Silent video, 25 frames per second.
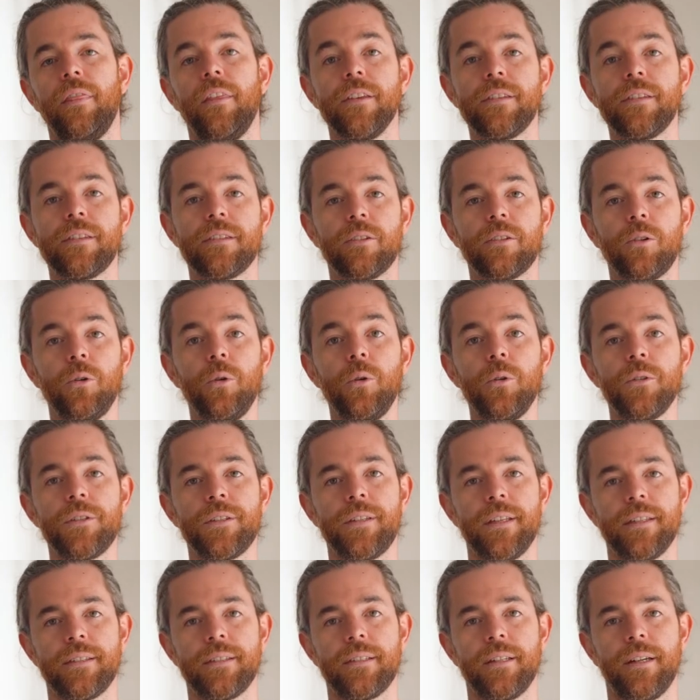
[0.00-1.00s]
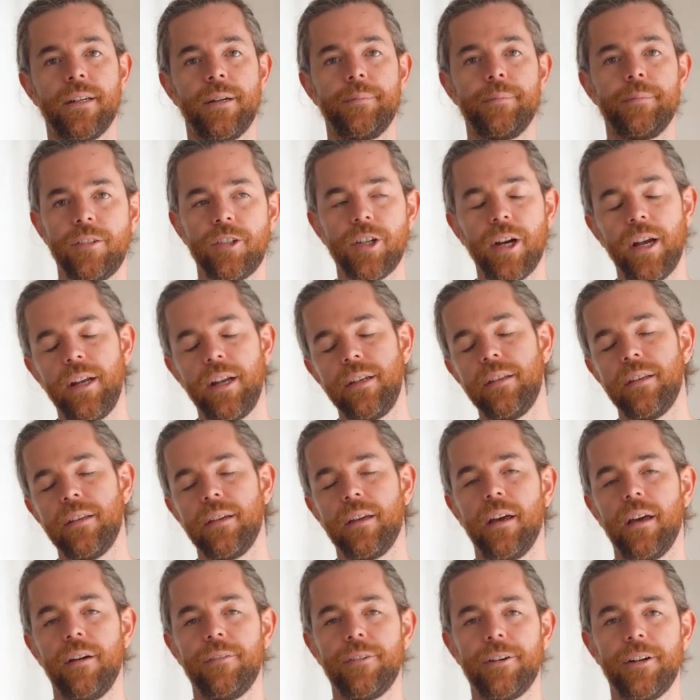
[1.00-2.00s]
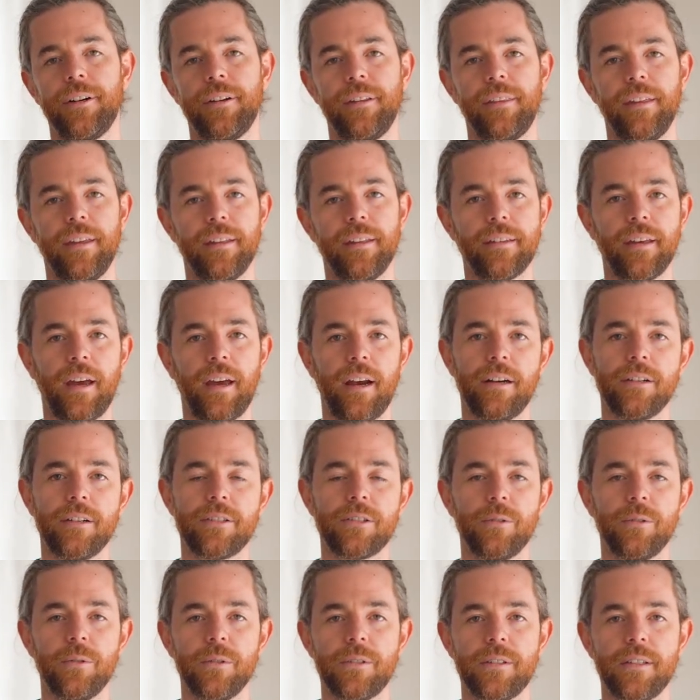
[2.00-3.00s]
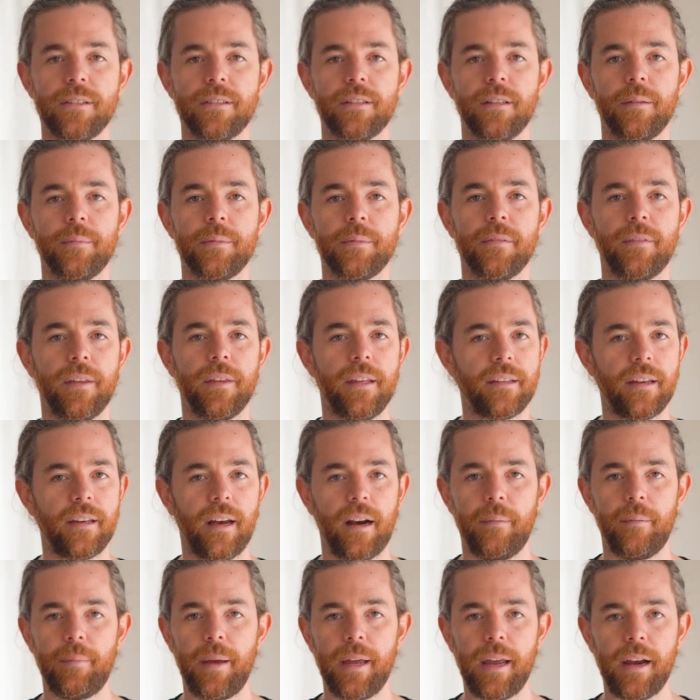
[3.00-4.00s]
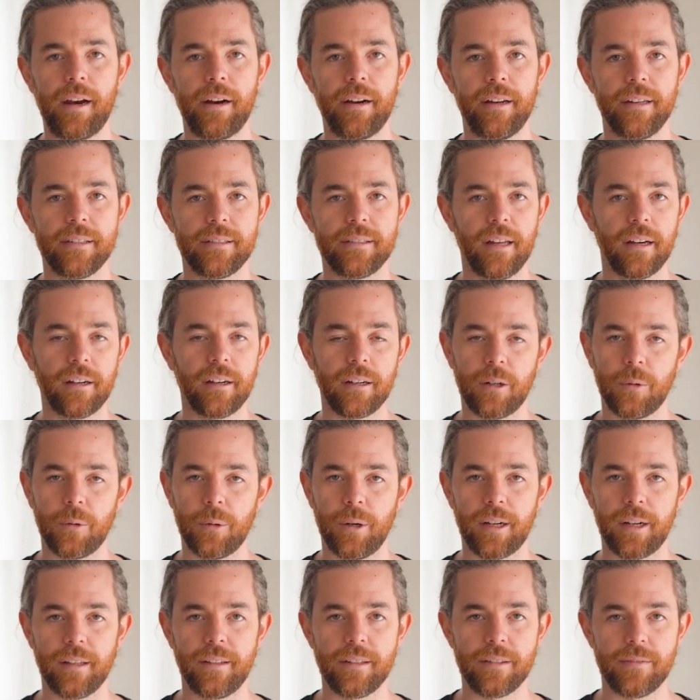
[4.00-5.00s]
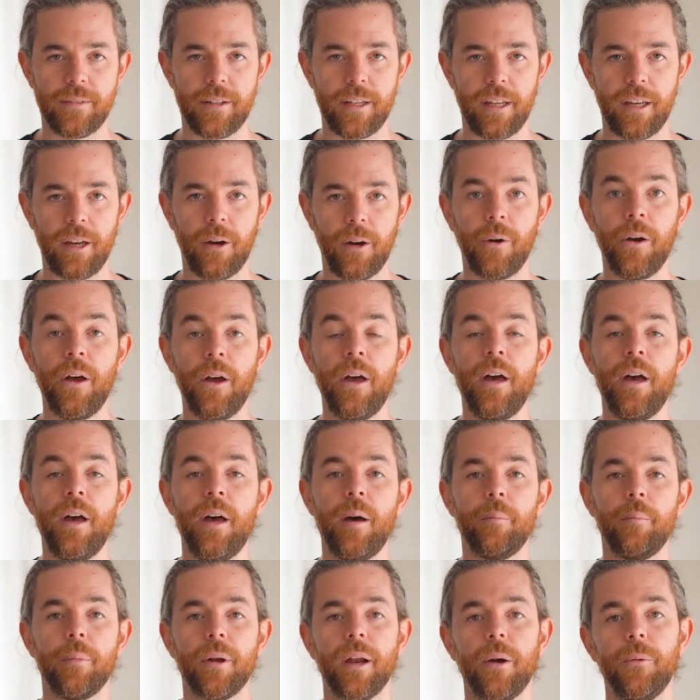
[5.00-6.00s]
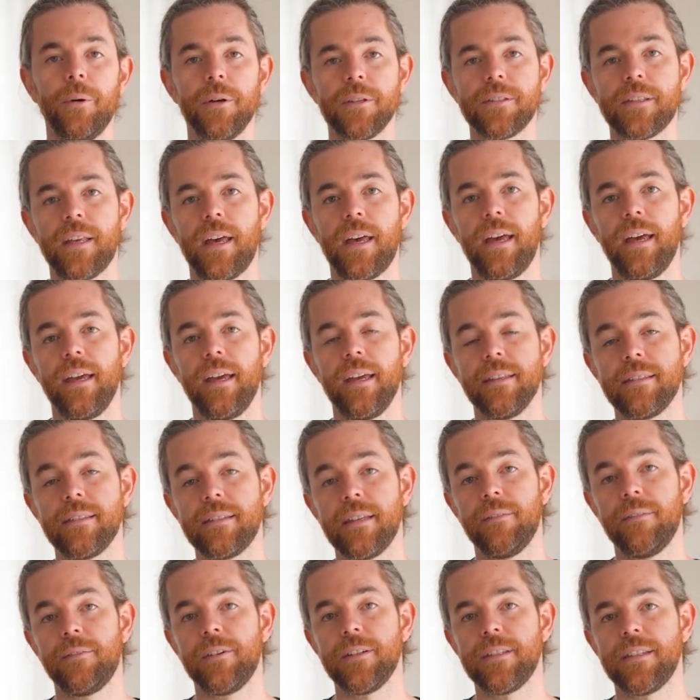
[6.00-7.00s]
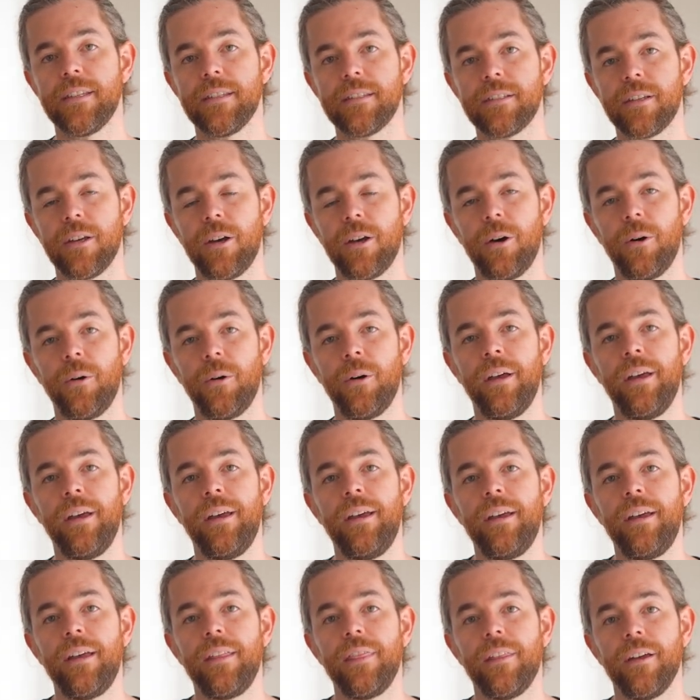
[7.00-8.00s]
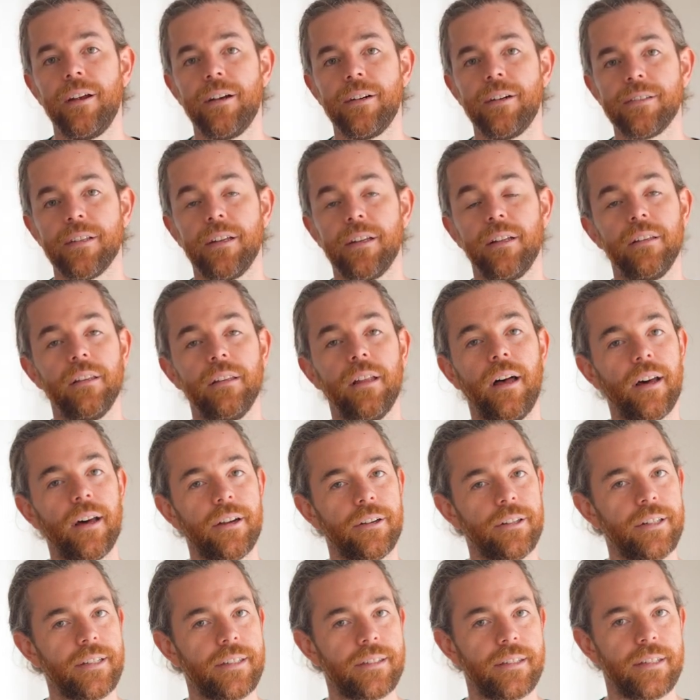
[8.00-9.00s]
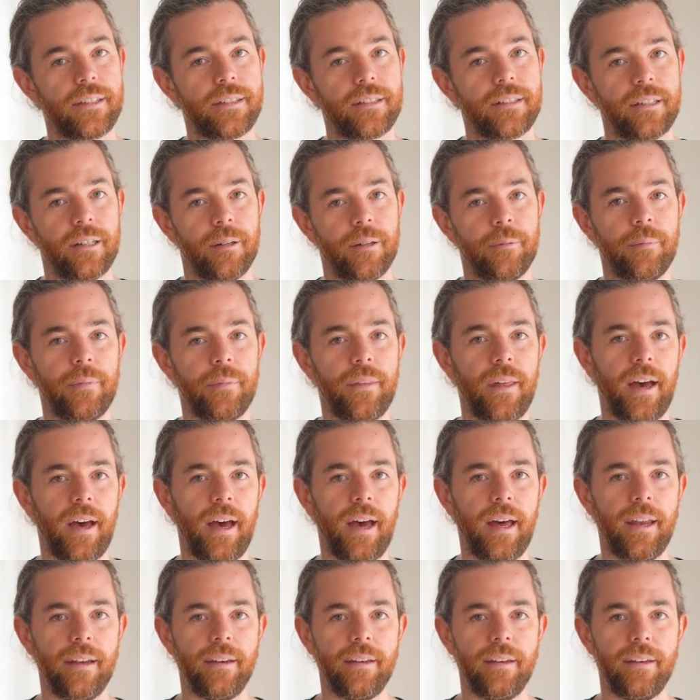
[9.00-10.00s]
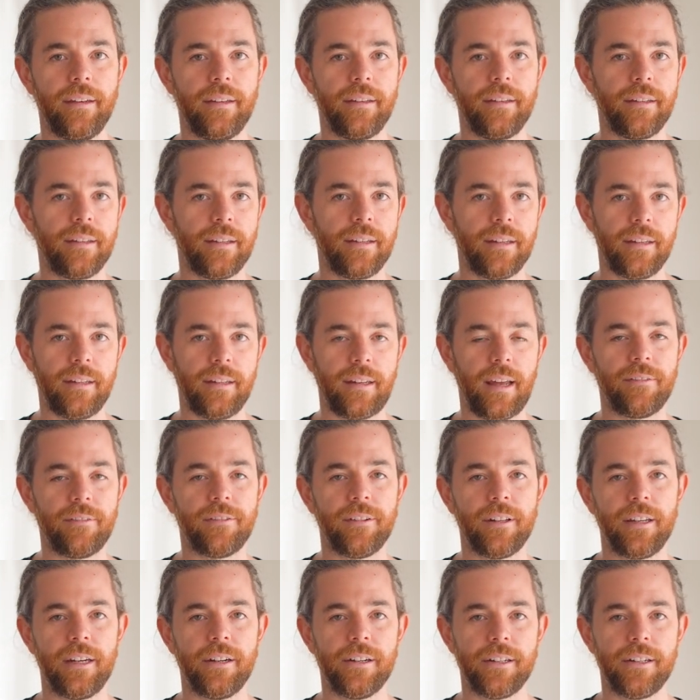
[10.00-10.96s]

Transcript: The school system. Trying to cover the entire school systems of the entire Bay Area is not gonna work in this video, but I will say in San Francisco, there's a lottery system that definitely